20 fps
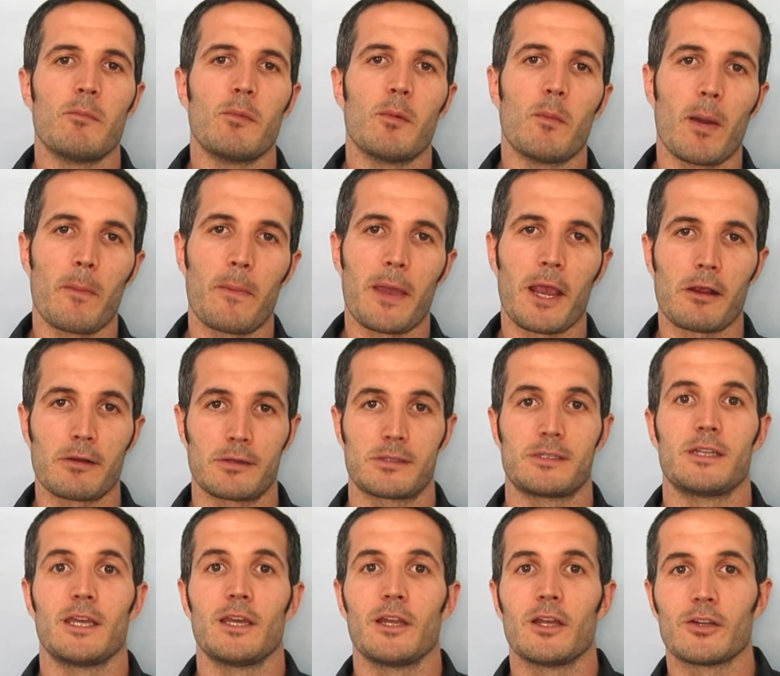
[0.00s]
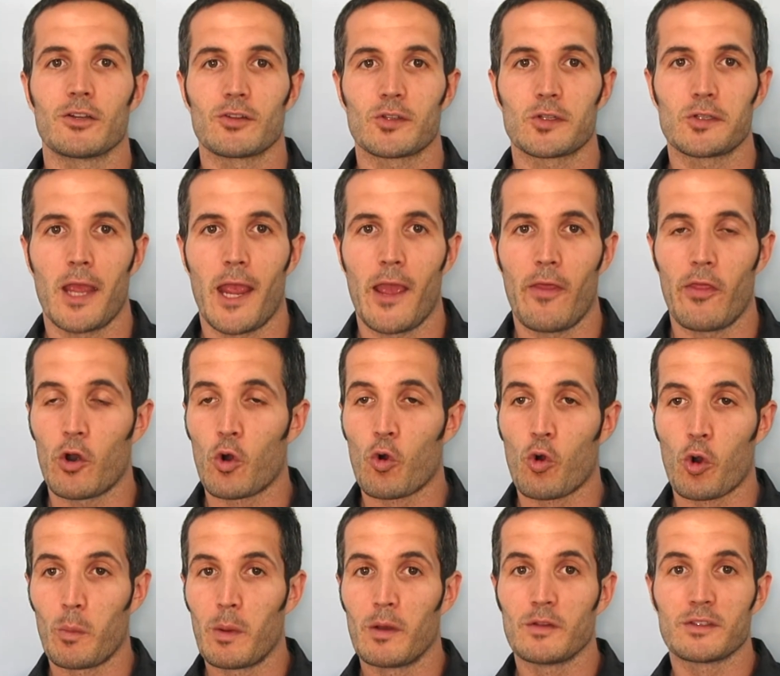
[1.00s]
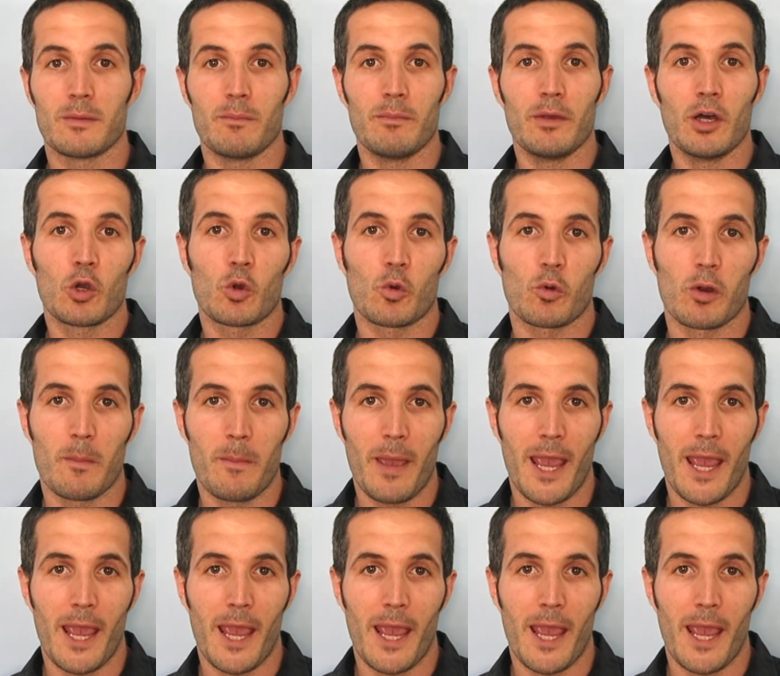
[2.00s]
but my parents did understand that hormones in milk were a